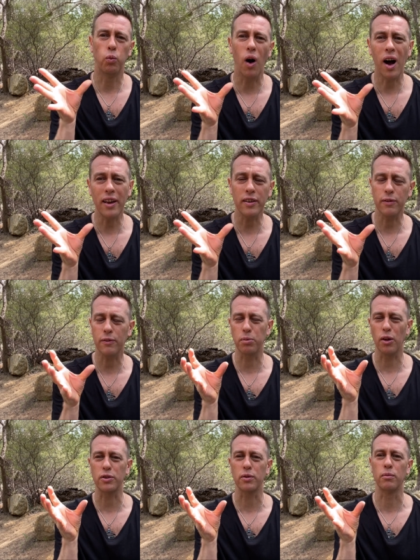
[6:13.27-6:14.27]
white
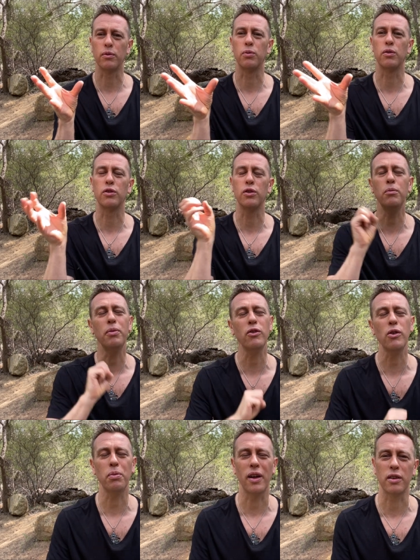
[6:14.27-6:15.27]
blossoms would soon be
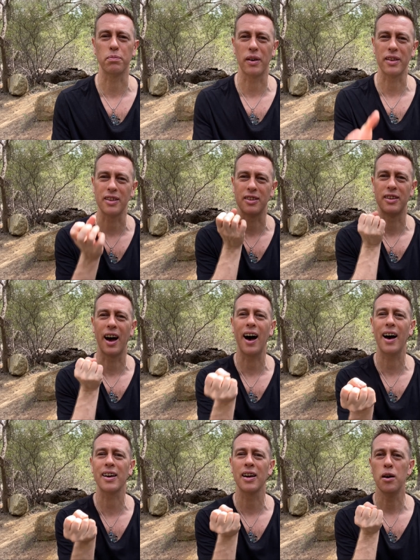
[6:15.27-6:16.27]
replaced by these
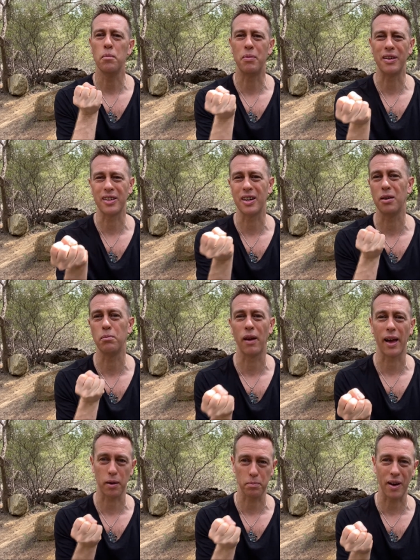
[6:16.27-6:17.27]
dark, bitter
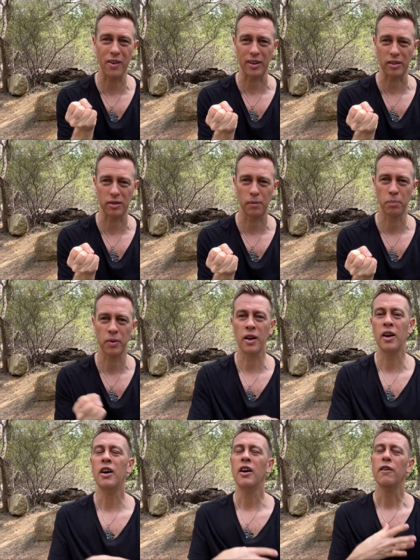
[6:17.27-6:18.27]
black berries.
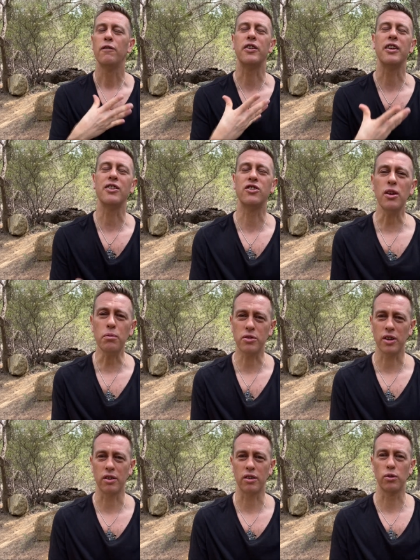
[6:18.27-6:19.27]
For the
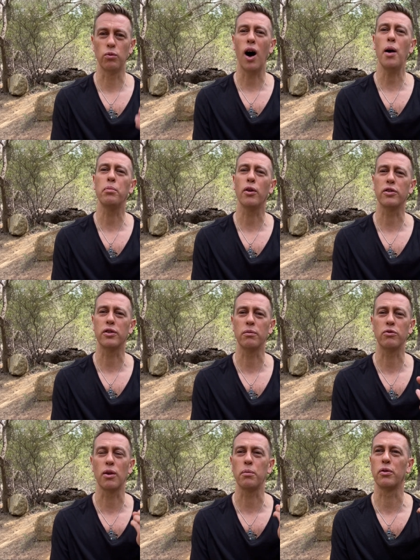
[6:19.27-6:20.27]
Egyptians, the white
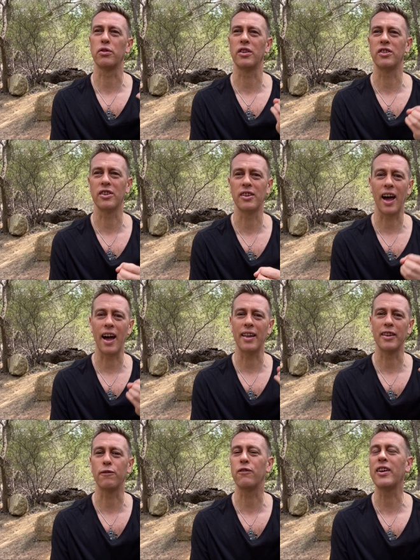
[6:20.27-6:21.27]
blossoms represented
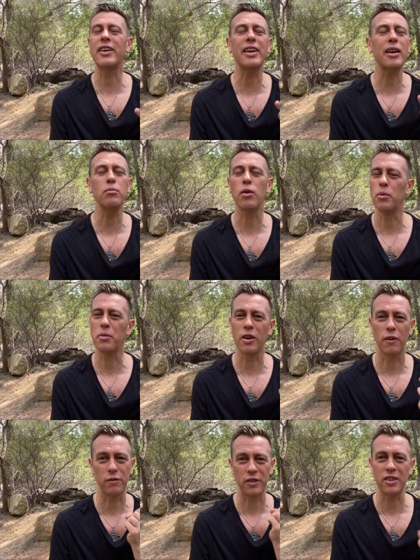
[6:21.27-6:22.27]
the fleeting
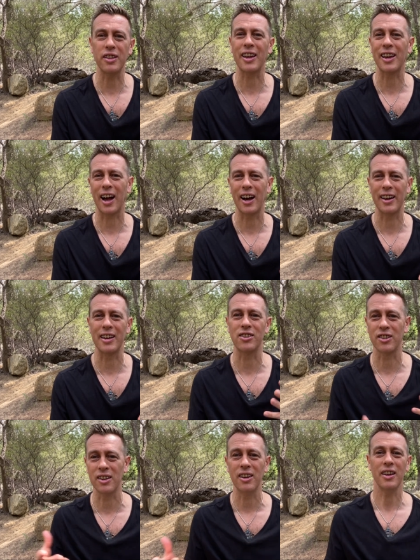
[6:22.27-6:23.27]
moment of this
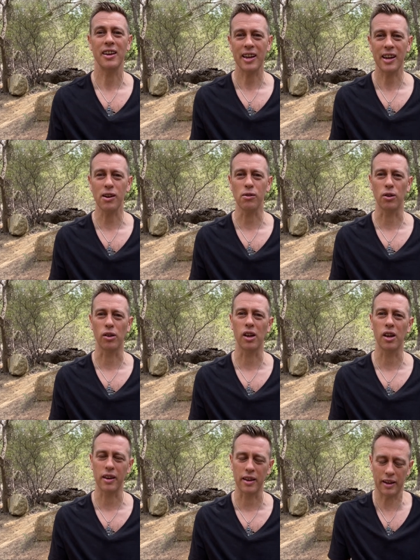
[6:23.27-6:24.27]
incarnation here
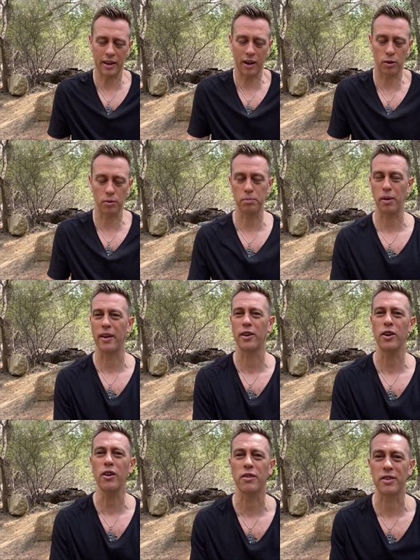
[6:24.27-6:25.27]
on
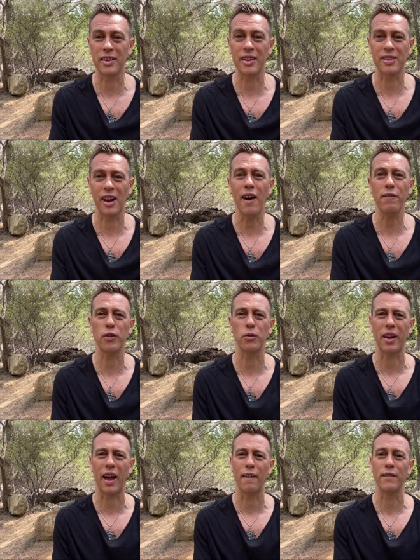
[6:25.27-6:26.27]
planet Earth, this life that
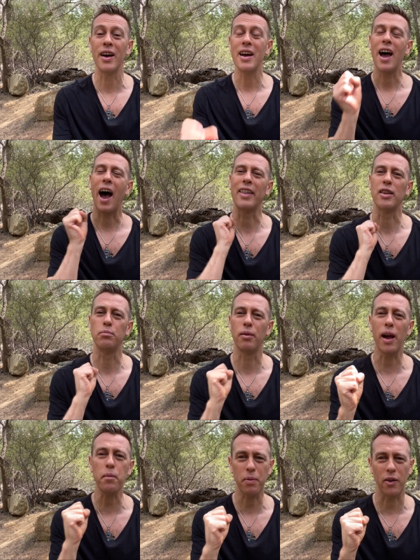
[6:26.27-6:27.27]
we have, and the
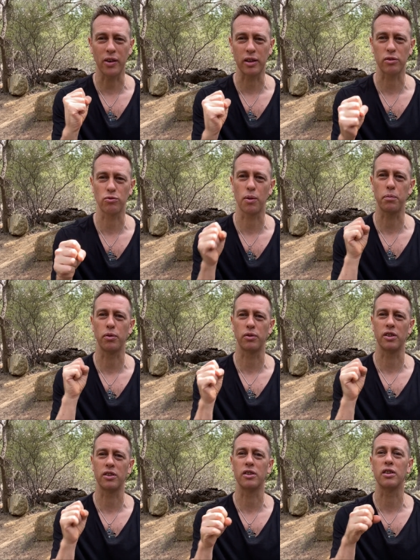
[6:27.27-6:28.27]
blackberries
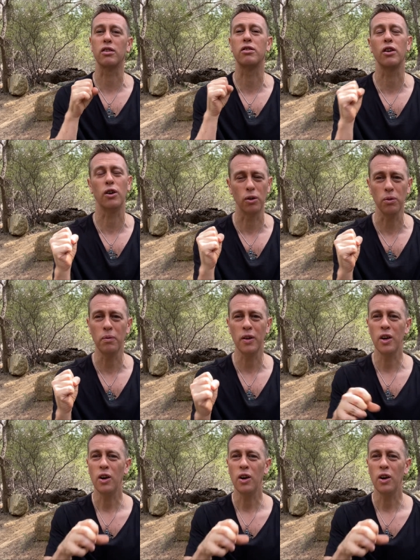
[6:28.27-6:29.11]
represented the soul,